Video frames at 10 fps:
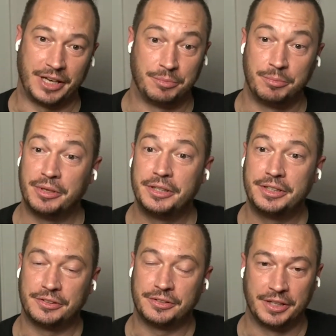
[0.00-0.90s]

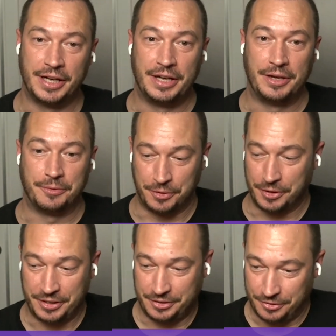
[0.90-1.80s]
capabilities,
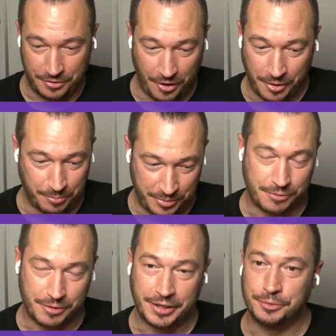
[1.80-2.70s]
really not be
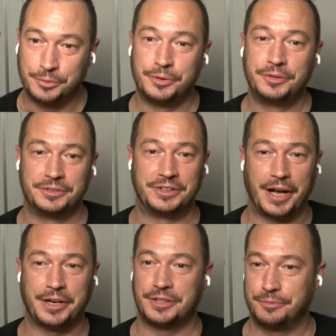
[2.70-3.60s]
the right tool
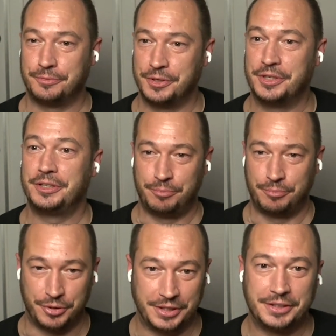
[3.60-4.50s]
to actually really
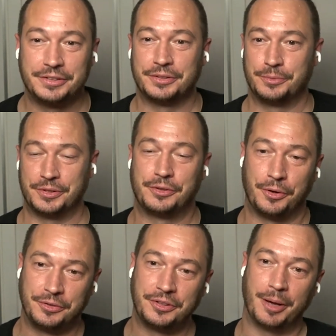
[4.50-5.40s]
predict what's
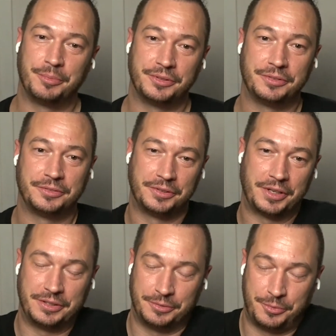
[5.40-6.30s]
going to happen
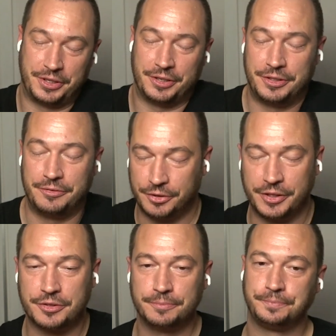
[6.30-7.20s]
with a given
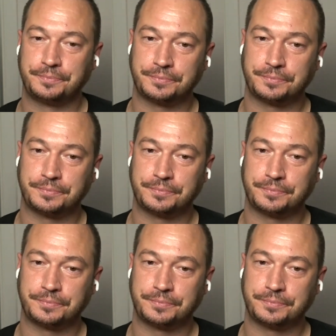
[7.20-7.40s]
intervention.